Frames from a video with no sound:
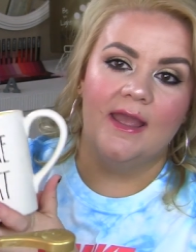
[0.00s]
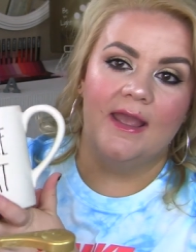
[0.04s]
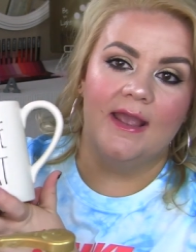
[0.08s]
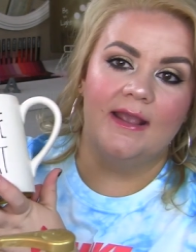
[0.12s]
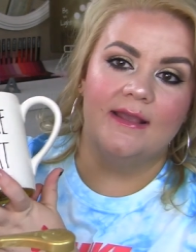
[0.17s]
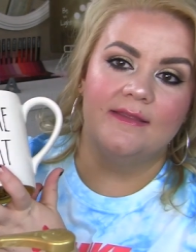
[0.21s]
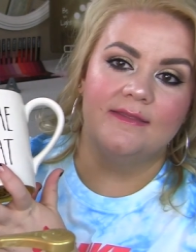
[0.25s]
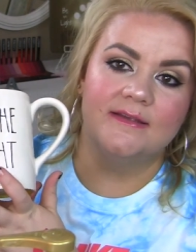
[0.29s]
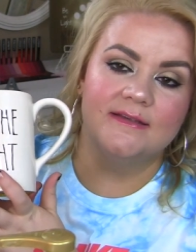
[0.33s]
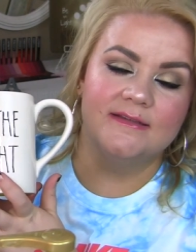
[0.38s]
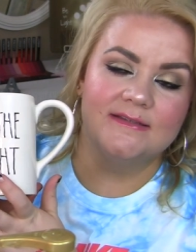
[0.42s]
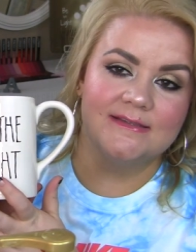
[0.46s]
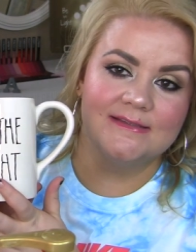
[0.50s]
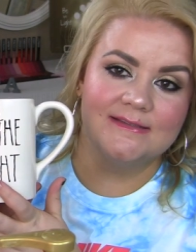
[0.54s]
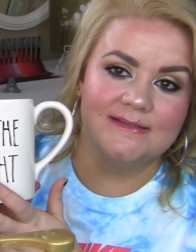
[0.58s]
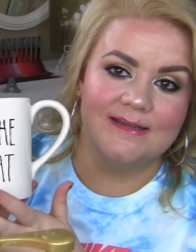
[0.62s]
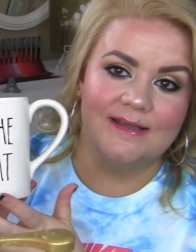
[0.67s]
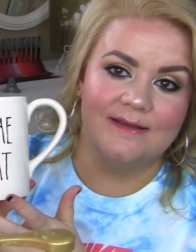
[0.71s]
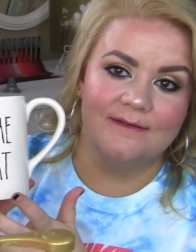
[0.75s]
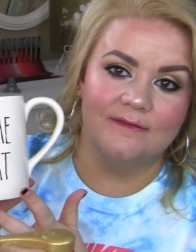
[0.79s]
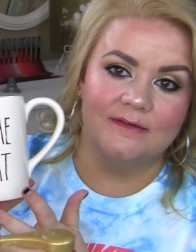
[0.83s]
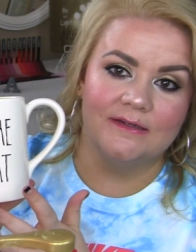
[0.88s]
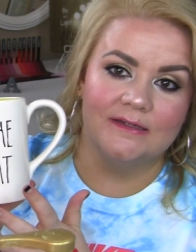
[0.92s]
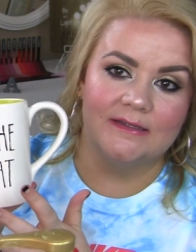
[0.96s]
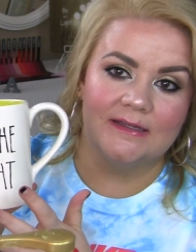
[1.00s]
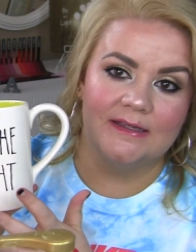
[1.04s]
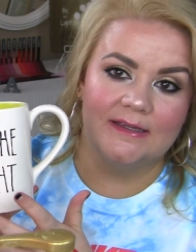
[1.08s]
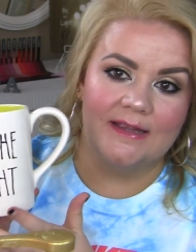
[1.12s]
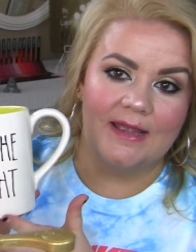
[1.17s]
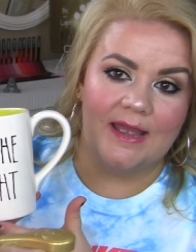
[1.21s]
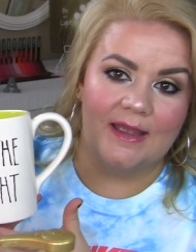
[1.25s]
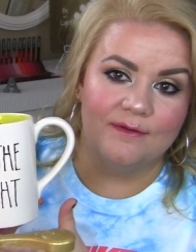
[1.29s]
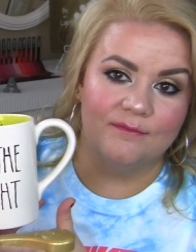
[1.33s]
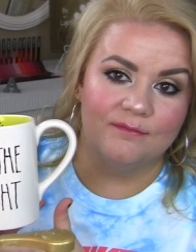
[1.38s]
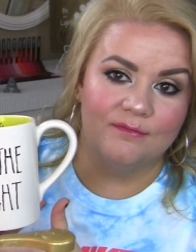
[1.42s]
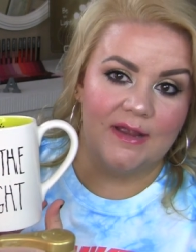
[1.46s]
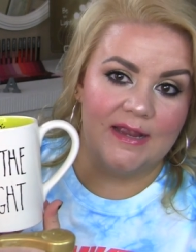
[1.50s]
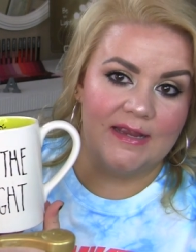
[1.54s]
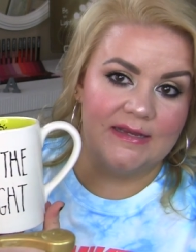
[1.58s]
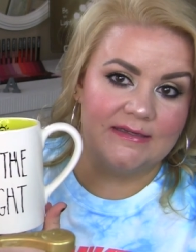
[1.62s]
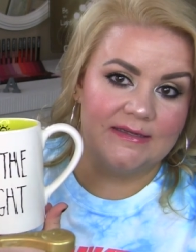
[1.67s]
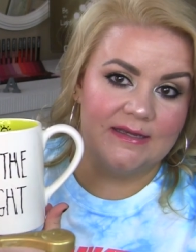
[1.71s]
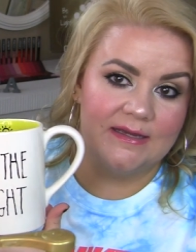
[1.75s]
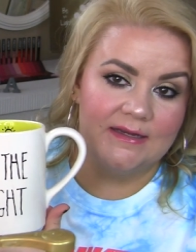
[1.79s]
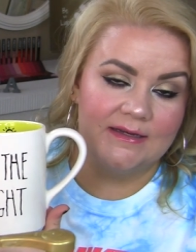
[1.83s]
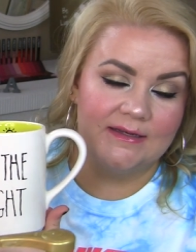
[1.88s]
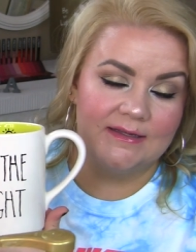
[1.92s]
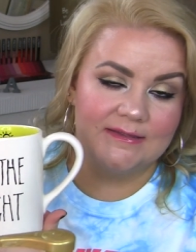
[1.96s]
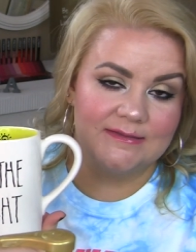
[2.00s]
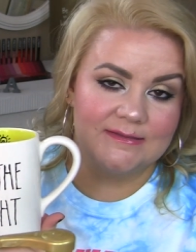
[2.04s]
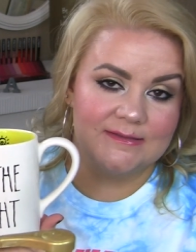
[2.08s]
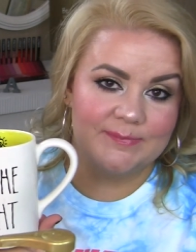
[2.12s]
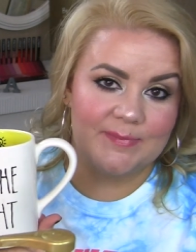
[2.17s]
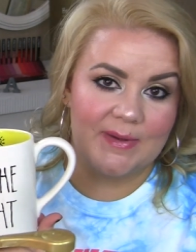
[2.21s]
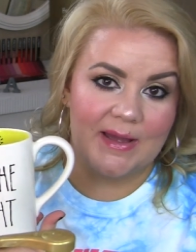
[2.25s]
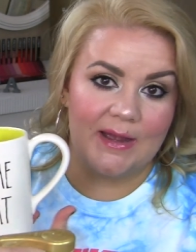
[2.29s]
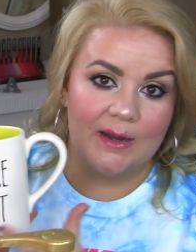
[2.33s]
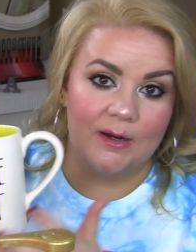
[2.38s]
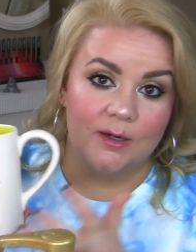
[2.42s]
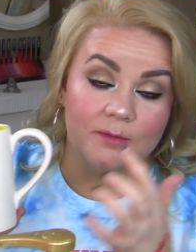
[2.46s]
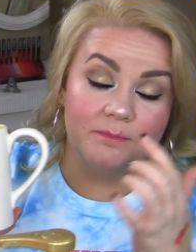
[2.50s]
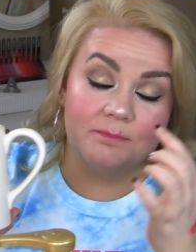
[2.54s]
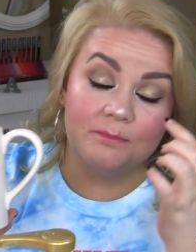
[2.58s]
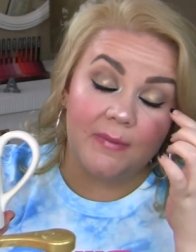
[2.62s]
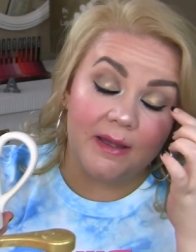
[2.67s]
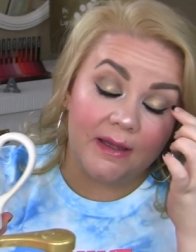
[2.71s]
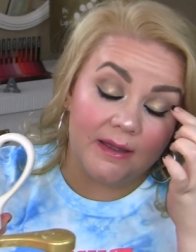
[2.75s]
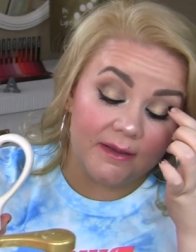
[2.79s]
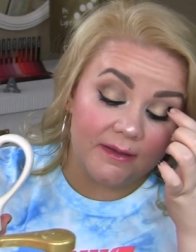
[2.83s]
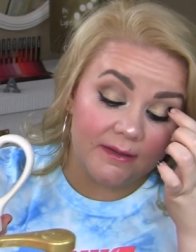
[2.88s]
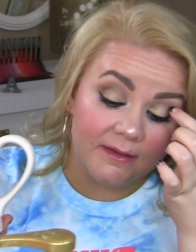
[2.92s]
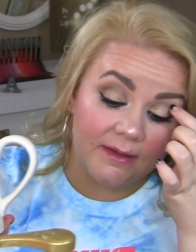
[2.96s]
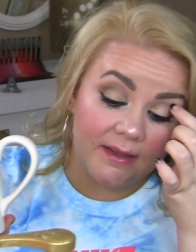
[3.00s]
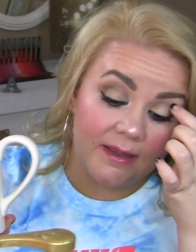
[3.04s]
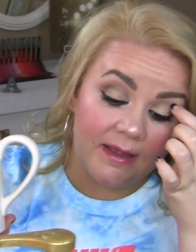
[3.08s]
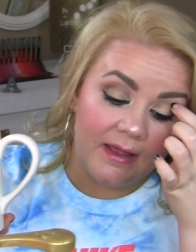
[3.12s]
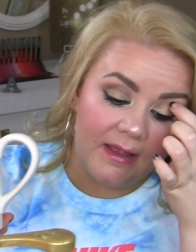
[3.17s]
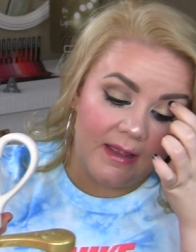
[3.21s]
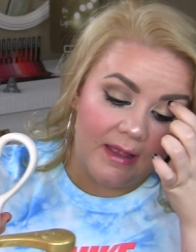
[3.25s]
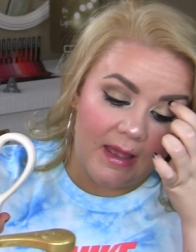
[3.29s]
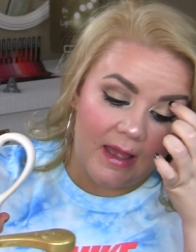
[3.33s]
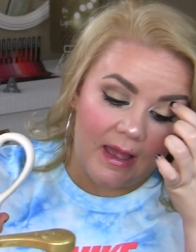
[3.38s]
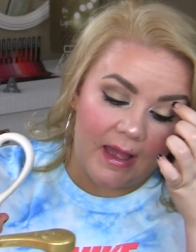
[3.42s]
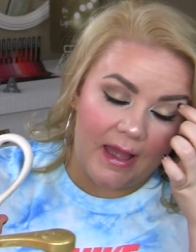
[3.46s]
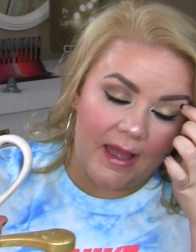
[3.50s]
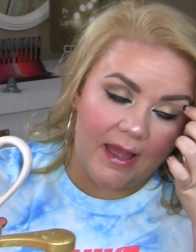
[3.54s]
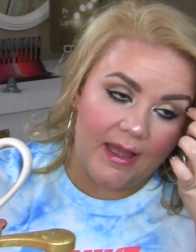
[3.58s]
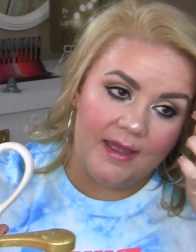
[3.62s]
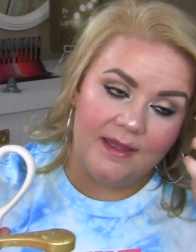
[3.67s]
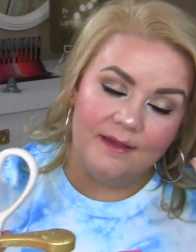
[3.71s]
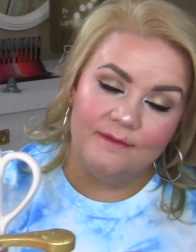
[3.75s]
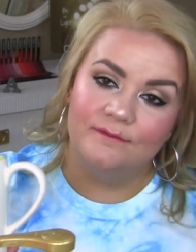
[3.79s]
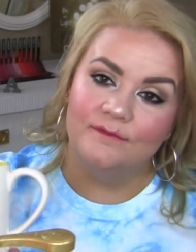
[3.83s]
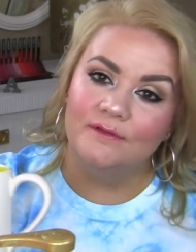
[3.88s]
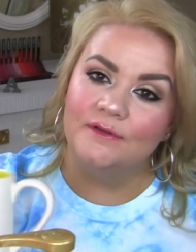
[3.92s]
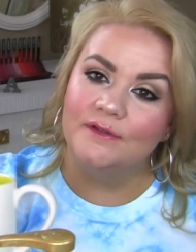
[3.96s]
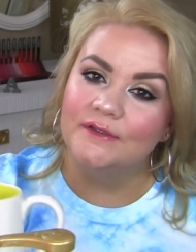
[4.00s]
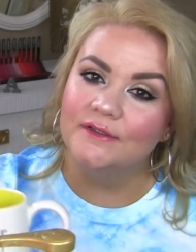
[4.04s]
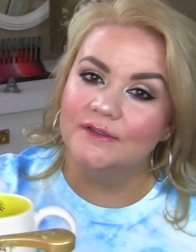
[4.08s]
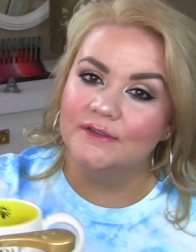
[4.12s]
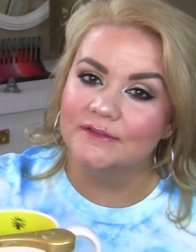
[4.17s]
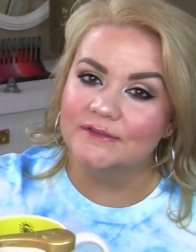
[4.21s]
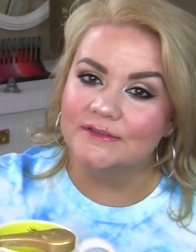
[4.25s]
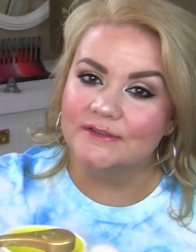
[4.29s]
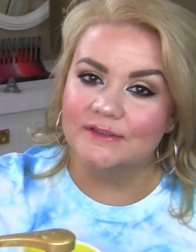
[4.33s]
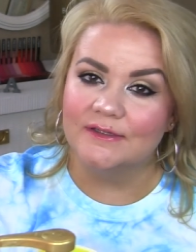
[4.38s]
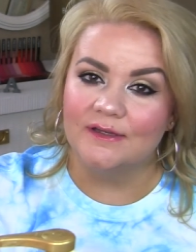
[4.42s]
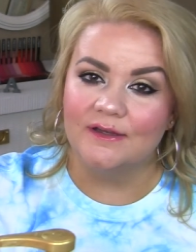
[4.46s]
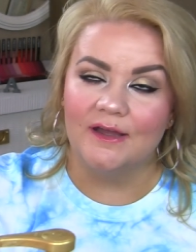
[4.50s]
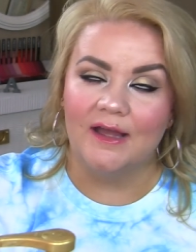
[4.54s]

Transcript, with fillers: and this is definitely a Rae Dunn inspired mug. I have looked